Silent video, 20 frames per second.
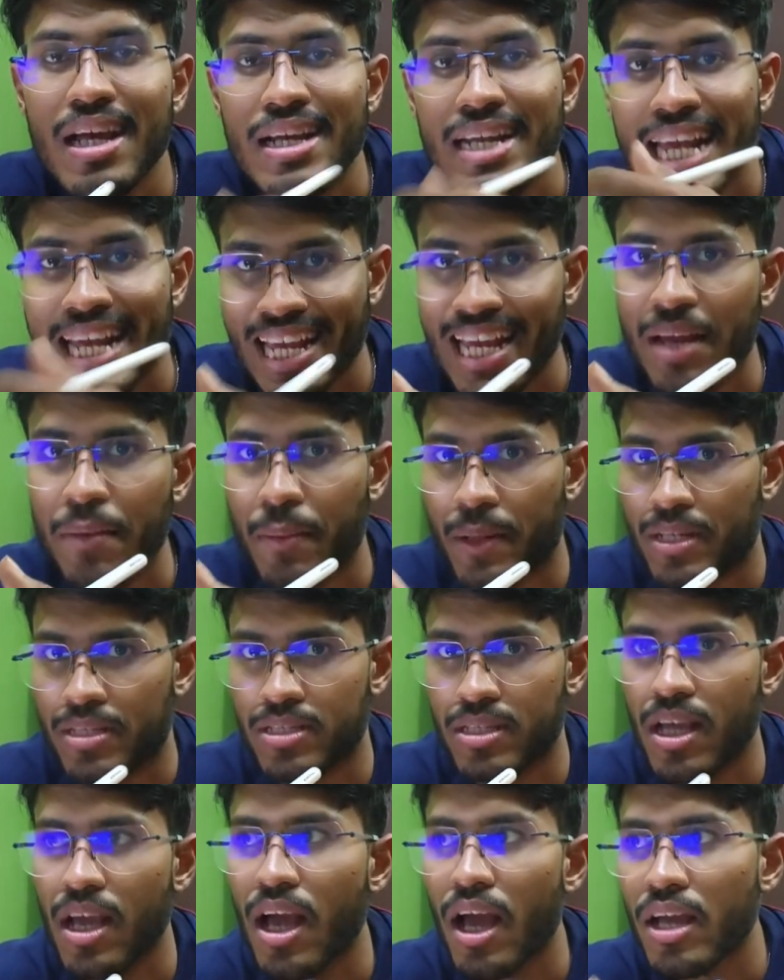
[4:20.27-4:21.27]
taking
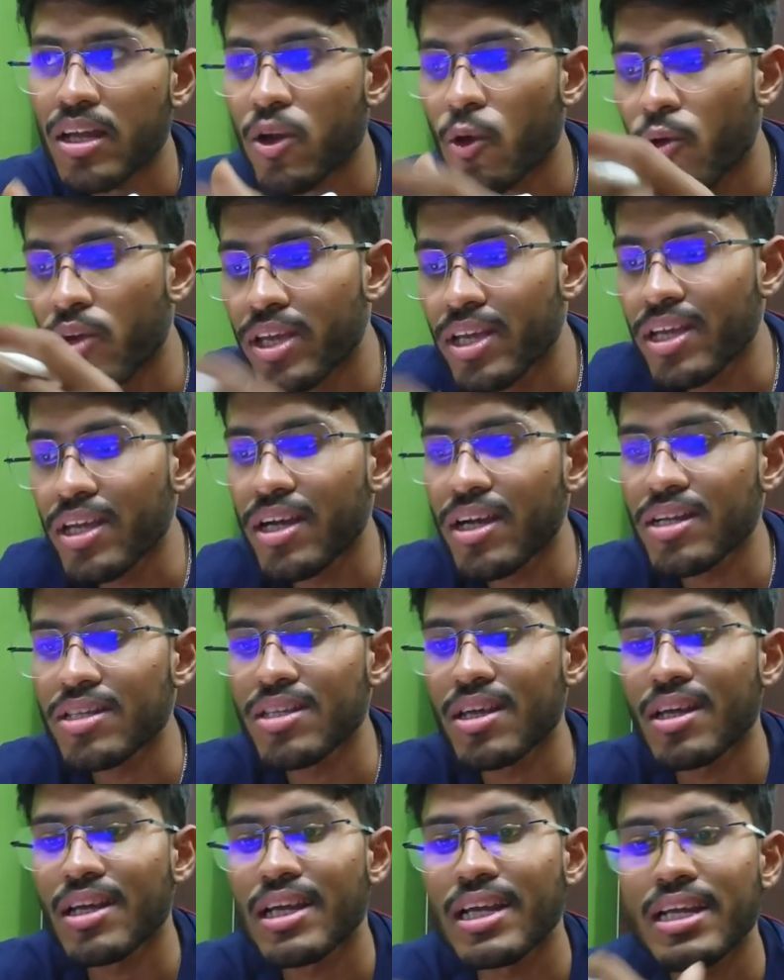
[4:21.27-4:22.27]
place. Now here
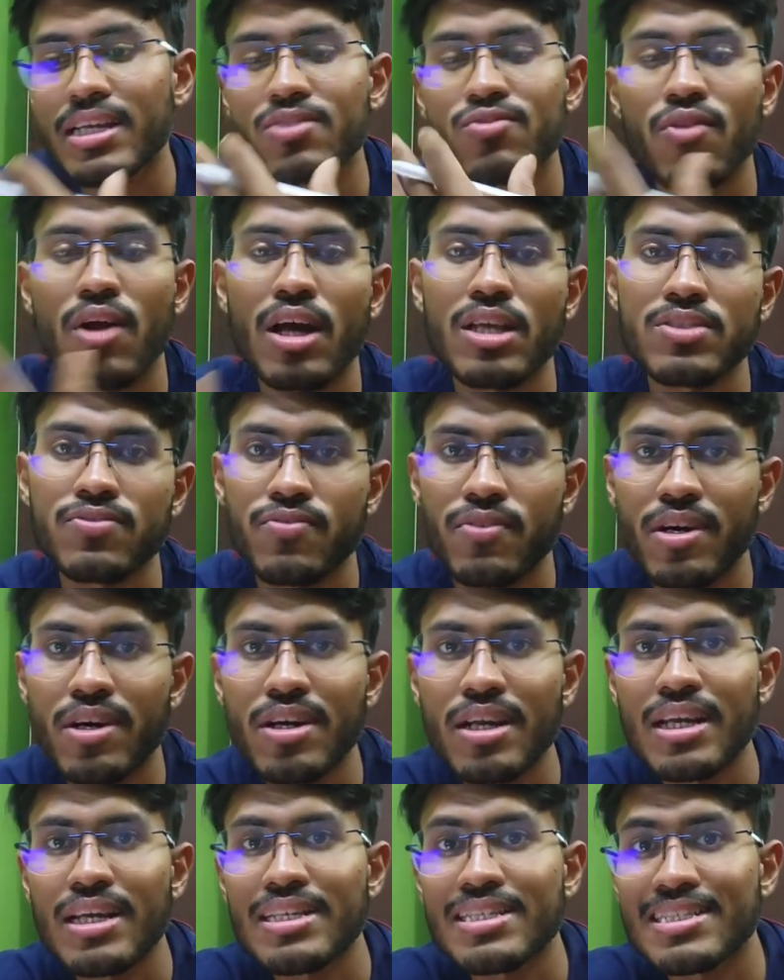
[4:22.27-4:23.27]
the heat transfer
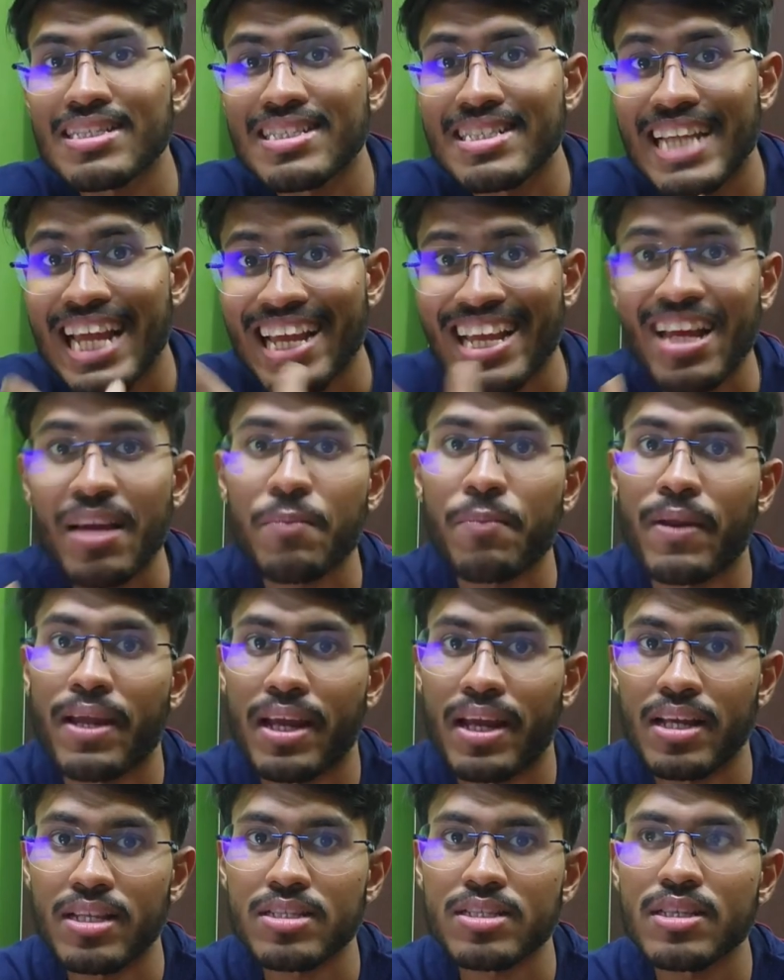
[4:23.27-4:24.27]
is taking
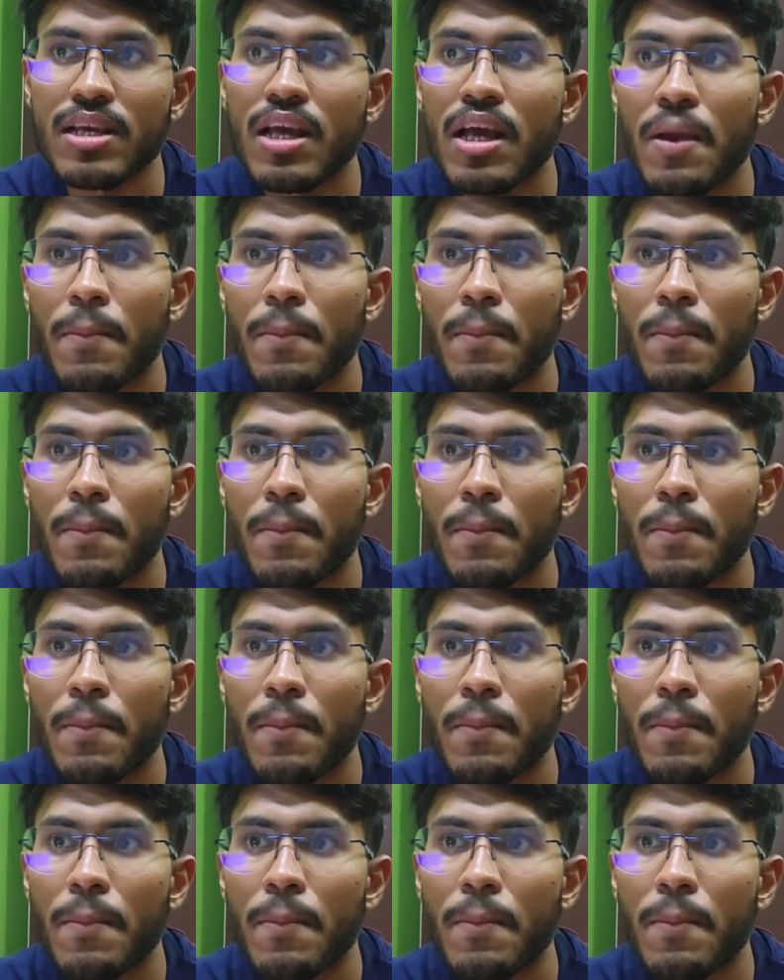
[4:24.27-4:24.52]
place